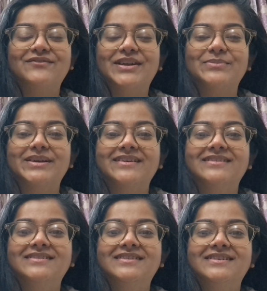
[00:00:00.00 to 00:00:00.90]
well-being.
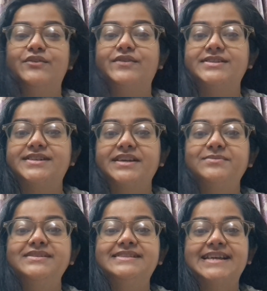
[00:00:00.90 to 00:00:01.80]

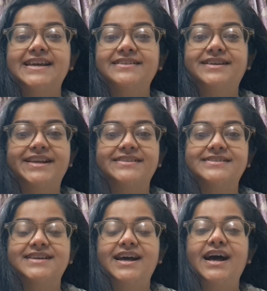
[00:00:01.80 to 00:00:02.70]
Vegetables and grains.